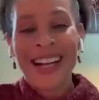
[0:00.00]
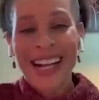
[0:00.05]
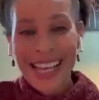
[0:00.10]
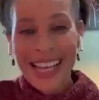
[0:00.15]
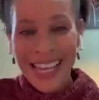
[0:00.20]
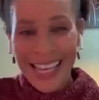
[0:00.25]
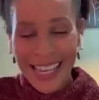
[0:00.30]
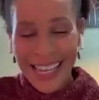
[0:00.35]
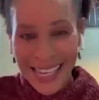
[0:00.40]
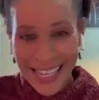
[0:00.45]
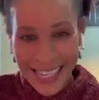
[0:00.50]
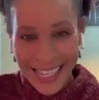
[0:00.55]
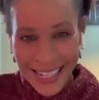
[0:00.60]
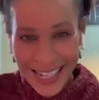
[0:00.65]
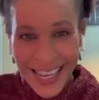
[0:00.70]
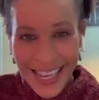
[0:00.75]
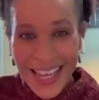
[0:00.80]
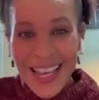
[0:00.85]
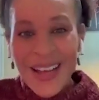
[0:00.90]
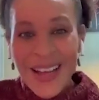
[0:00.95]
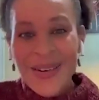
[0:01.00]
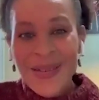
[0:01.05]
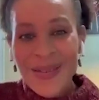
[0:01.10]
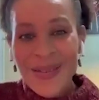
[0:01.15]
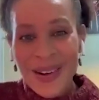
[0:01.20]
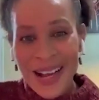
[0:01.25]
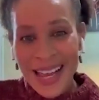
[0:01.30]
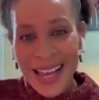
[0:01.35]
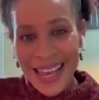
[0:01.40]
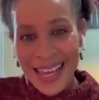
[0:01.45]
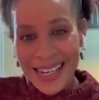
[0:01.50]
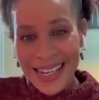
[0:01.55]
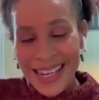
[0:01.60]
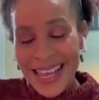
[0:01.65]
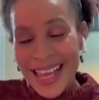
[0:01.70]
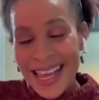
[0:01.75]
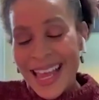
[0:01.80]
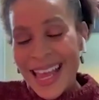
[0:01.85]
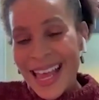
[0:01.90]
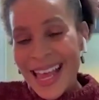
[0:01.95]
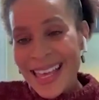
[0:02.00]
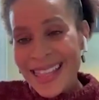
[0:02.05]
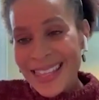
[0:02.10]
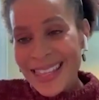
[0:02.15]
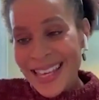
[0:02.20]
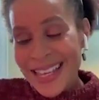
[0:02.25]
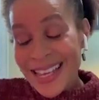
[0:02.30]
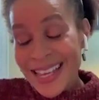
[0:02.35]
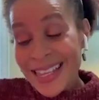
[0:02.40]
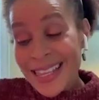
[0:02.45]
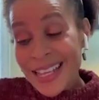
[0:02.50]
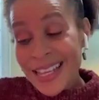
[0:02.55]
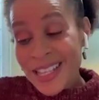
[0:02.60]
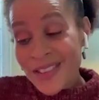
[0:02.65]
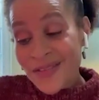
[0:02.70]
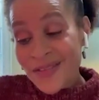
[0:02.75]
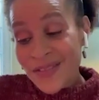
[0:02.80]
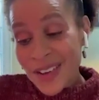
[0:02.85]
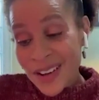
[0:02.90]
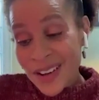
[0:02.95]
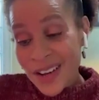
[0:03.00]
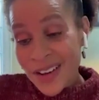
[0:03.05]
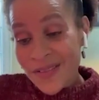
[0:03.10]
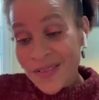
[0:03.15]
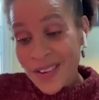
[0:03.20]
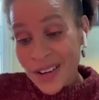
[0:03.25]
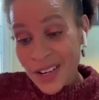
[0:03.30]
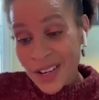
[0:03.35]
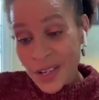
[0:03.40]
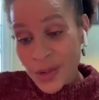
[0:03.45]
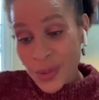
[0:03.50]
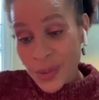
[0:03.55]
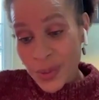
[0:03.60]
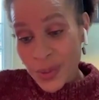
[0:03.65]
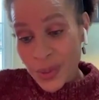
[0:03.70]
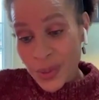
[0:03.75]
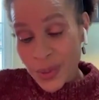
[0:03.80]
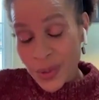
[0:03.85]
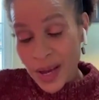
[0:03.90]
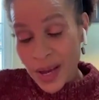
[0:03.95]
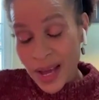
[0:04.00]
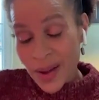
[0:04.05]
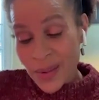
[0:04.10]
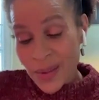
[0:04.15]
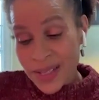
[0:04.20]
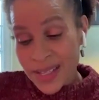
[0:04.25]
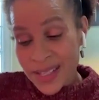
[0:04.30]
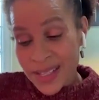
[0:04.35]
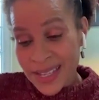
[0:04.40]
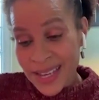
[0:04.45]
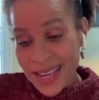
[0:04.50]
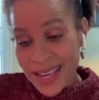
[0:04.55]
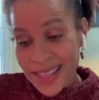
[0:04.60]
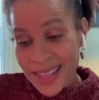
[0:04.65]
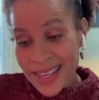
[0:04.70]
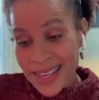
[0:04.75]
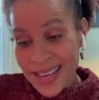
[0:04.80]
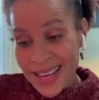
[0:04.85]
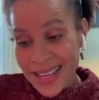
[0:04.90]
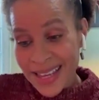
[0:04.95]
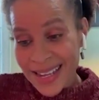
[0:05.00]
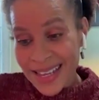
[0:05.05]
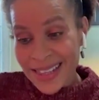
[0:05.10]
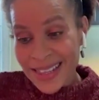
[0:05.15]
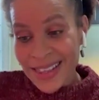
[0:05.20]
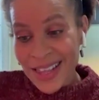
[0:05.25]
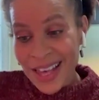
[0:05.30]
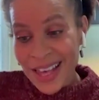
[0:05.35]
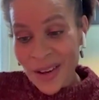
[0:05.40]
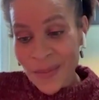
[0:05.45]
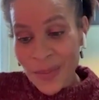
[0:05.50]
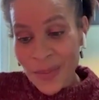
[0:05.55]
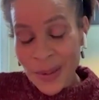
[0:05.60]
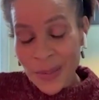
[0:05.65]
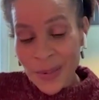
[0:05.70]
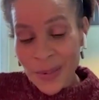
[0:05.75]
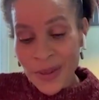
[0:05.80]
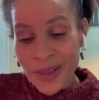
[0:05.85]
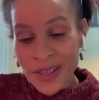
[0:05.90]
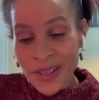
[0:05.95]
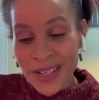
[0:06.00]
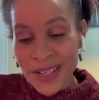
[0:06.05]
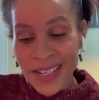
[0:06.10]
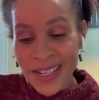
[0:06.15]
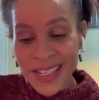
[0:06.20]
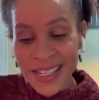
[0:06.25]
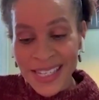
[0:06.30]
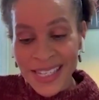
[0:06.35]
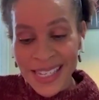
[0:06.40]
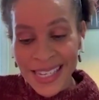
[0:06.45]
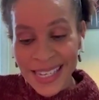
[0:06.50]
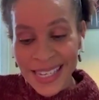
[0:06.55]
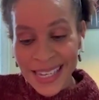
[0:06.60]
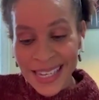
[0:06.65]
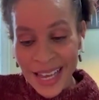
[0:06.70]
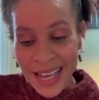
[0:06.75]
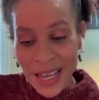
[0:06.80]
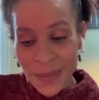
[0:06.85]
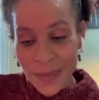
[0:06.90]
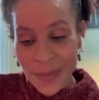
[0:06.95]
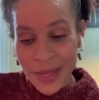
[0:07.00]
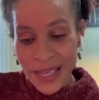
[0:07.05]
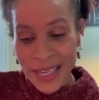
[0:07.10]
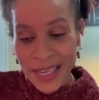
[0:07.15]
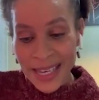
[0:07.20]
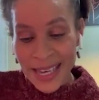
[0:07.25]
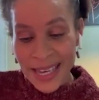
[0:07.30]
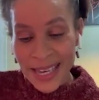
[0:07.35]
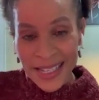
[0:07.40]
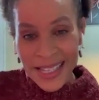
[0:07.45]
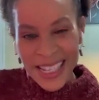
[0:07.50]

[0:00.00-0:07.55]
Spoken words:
Right. Right. And that's very, very true. I would say that a lot of people look at DEIB